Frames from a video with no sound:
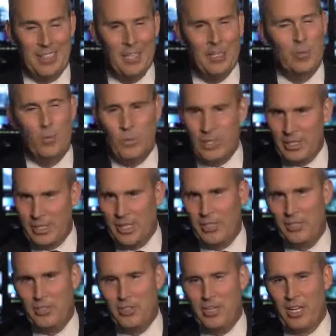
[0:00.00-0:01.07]
They don't really
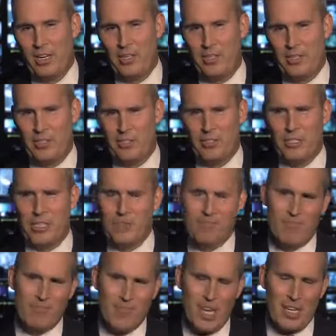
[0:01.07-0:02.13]
understand our industry.
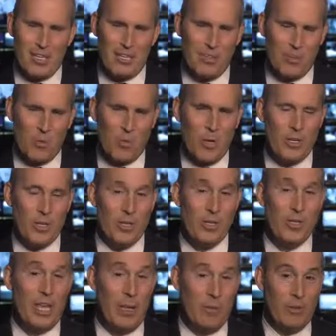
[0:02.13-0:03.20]
Not quite
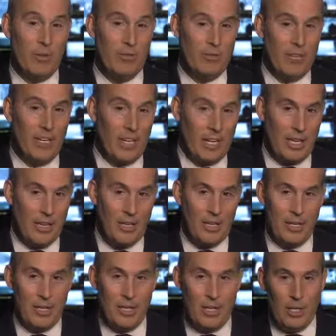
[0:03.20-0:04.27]
sure they would fit in.
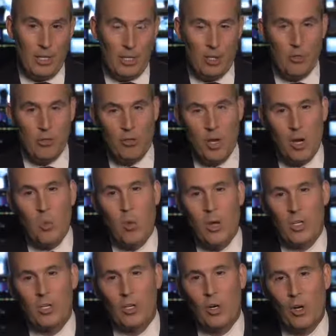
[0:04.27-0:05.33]
You don't
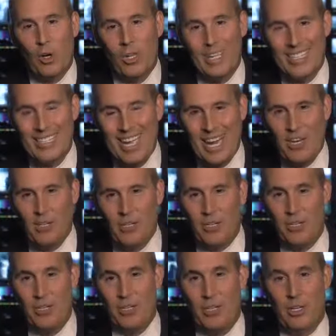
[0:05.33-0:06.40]
want to call
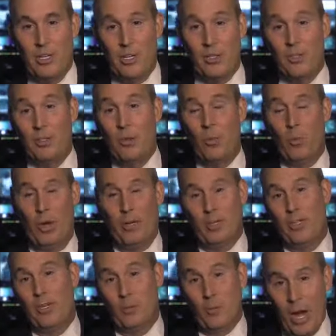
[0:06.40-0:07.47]
attention to what
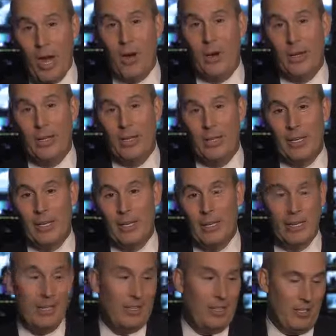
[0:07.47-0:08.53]
you're wearing,
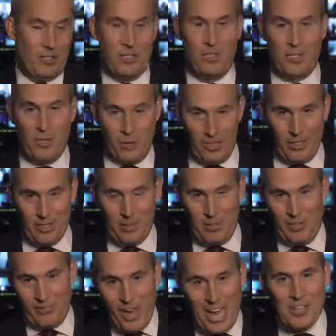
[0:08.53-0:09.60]
unless you're going to
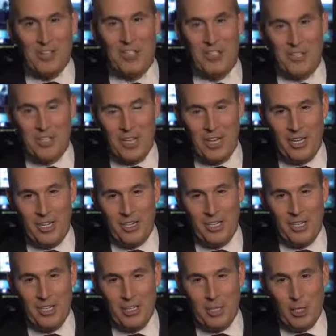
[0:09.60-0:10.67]
be a fashion designer.